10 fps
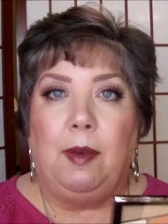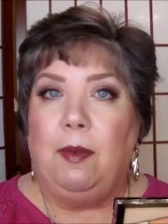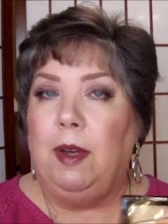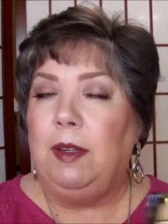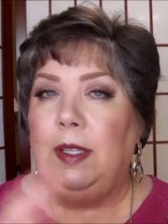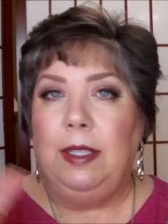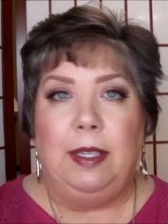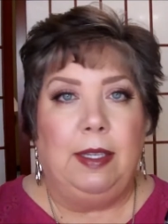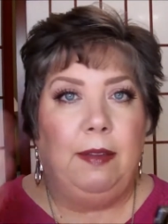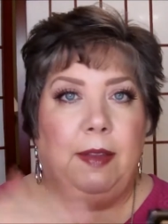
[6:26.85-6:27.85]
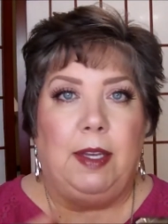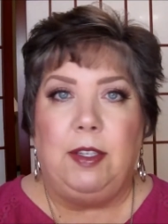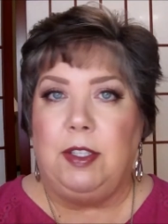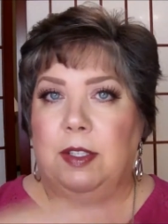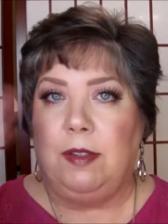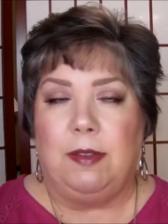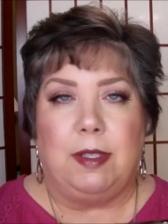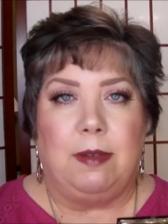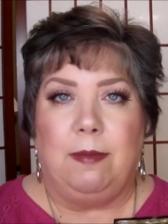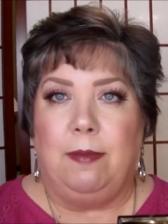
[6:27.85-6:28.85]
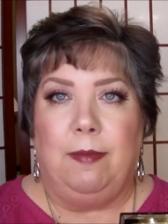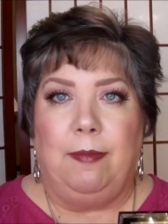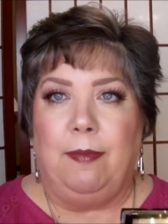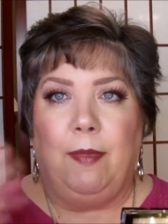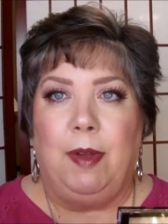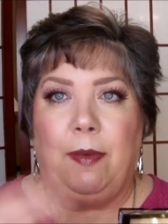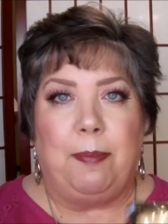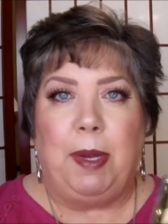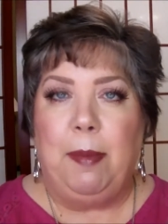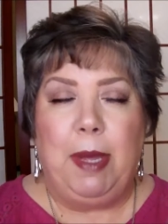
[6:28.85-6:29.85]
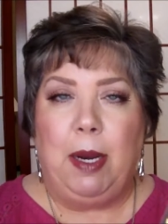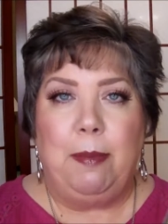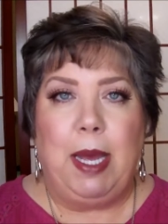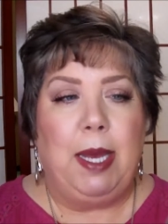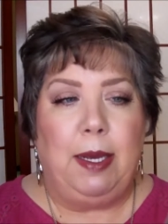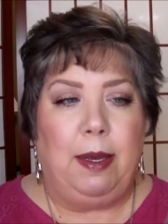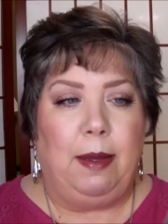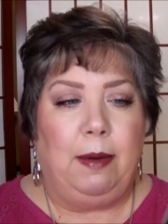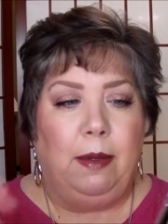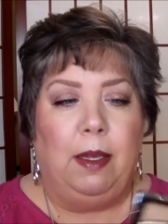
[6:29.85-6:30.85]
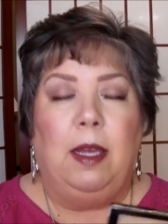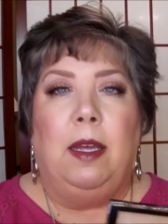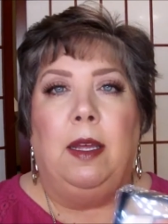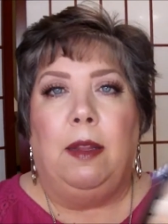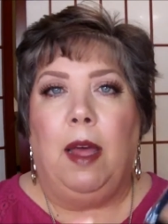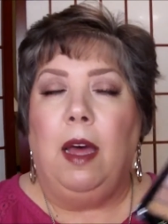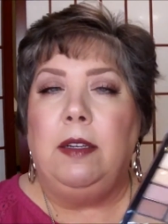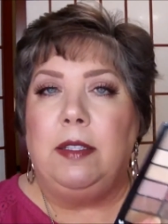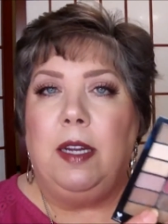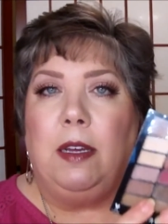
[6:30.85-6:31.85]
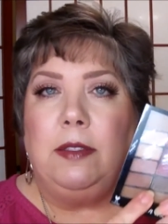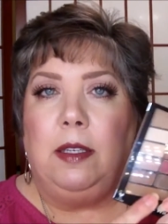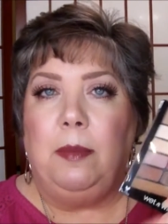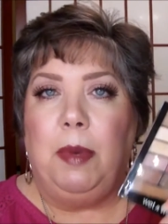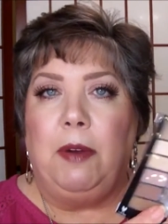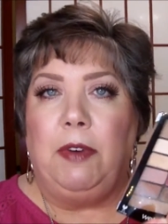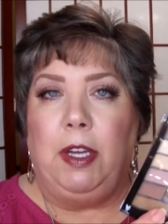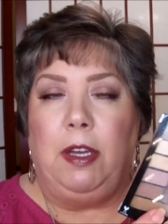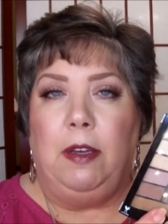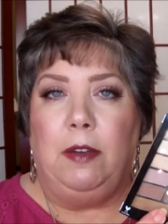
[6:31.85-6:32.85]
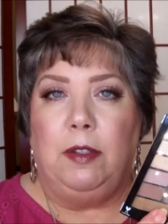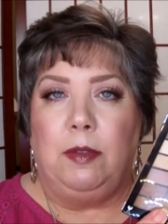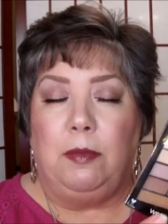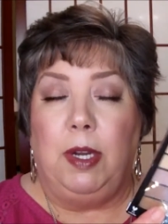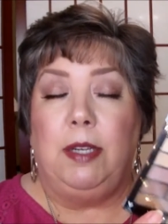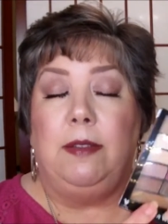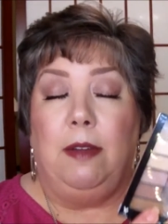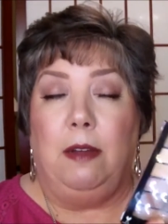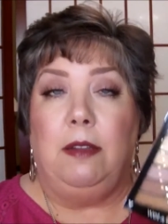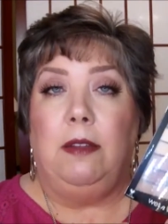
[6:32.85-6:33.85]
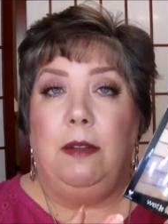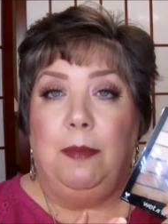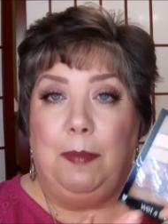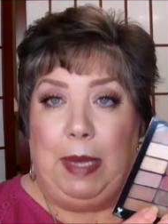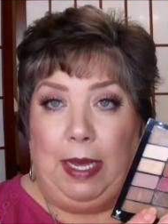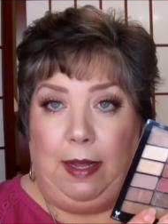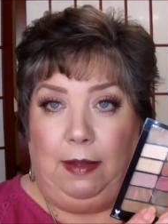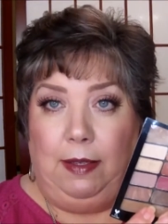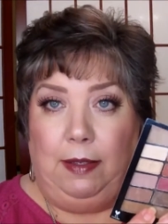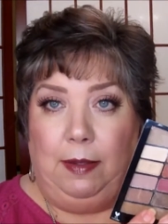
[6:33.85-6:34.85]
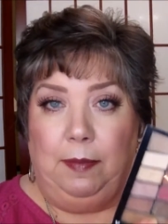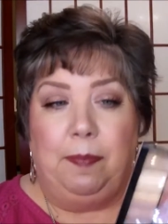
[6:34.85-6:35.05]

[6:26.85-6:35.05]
well, it just went plumb out of my head. The Anastasia Beverly Hills Renaissance palette.